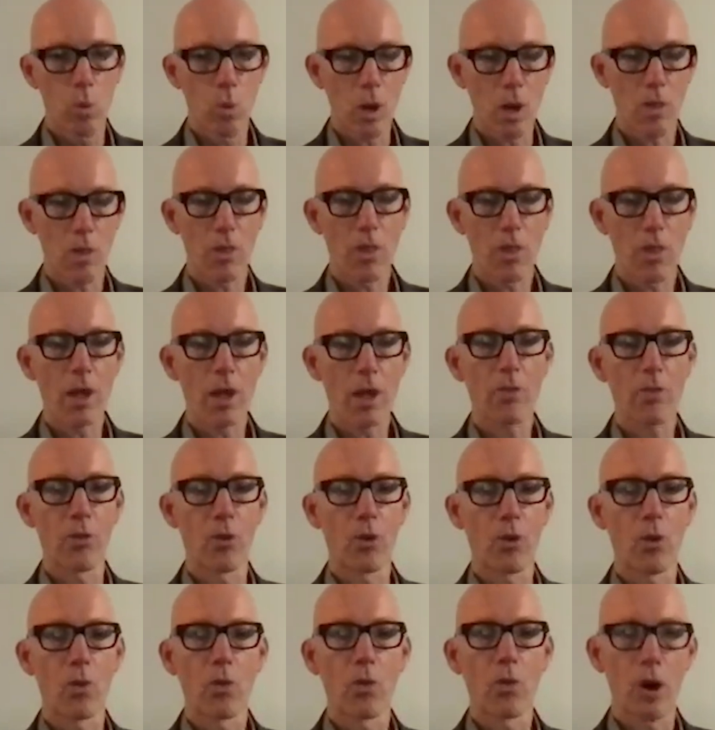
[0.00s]
what they
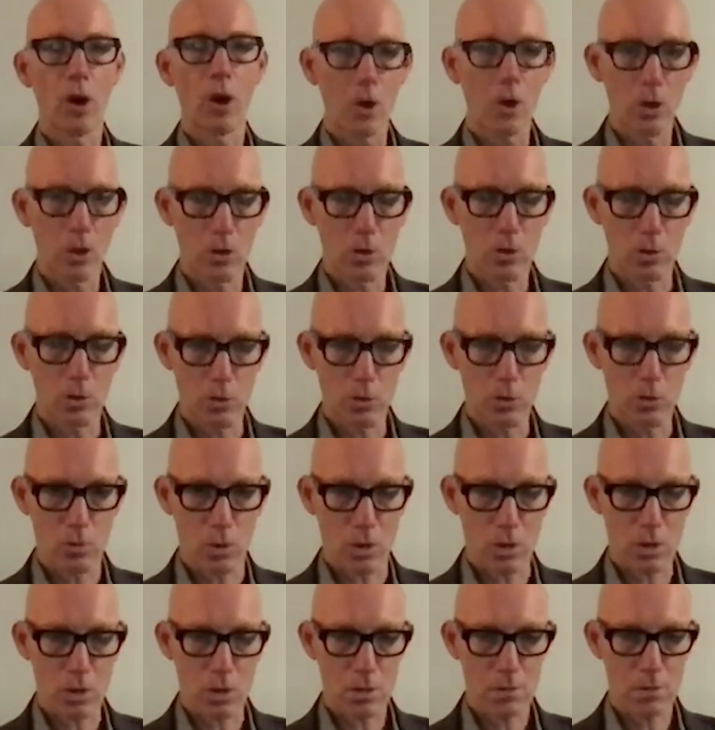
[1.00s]
thought the Holocaust
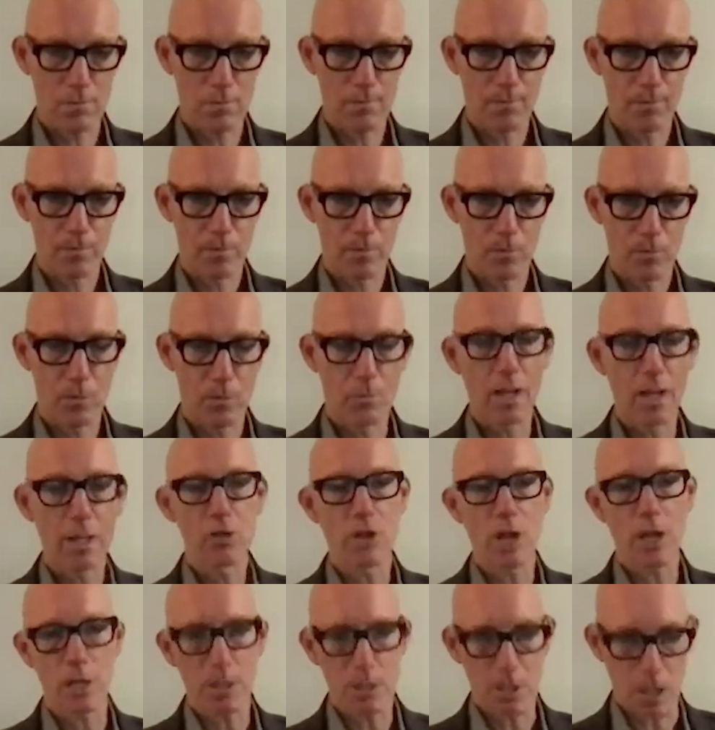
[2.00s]
was, to make
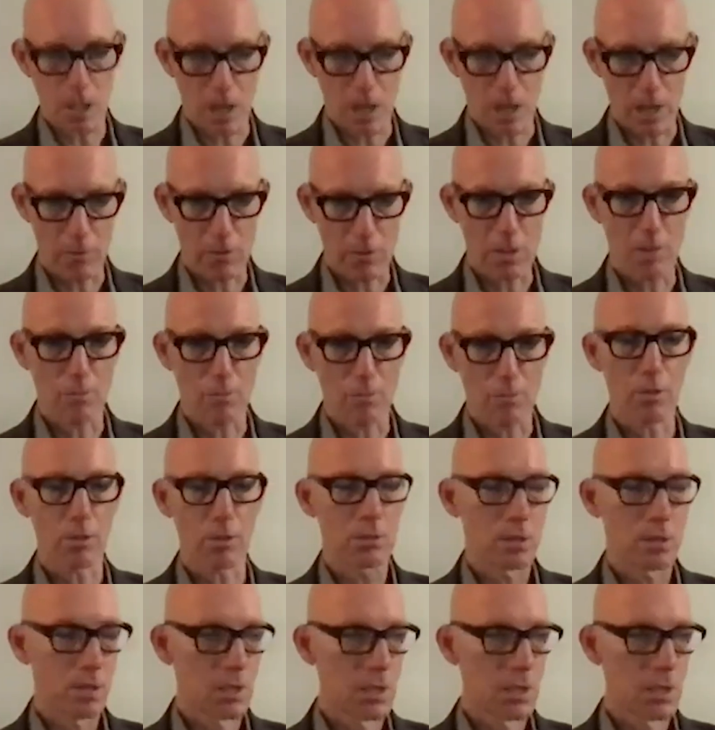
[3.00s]
genocide resemble,